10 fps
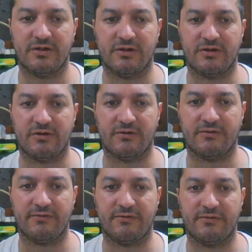
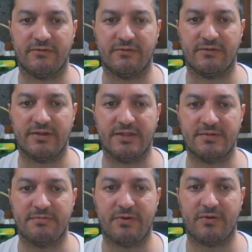of
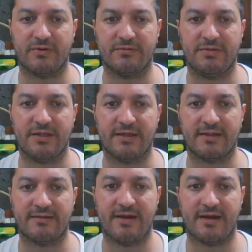this pawn being
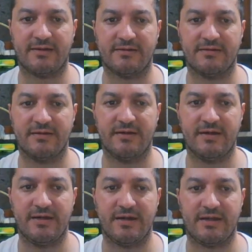attacked,
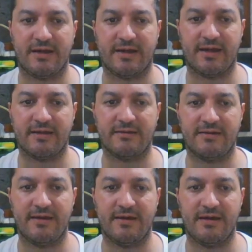and I can't
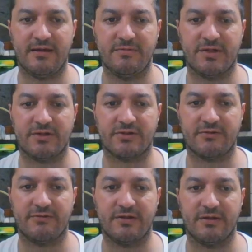take here because
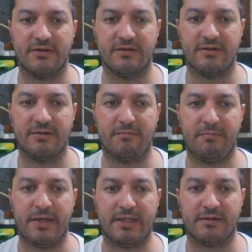of the
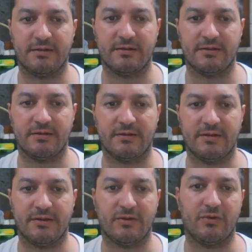pin.
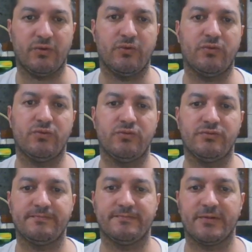Oh,
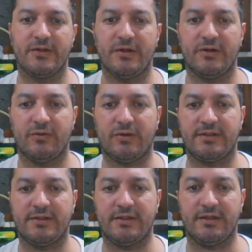
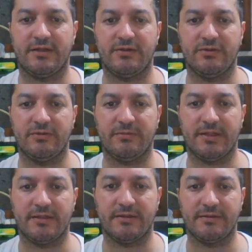what did I do,
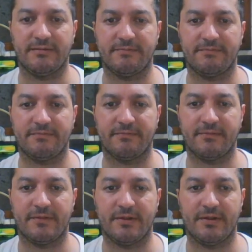man?
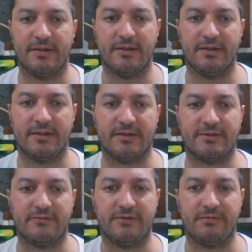
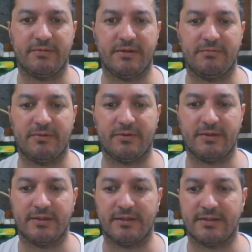Let's flip the
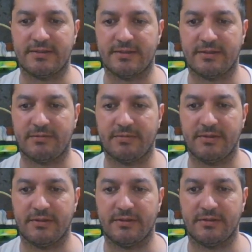board and let's stop
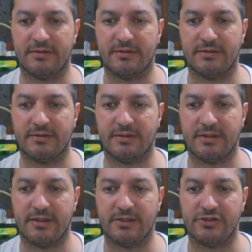the
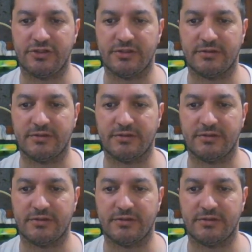engine.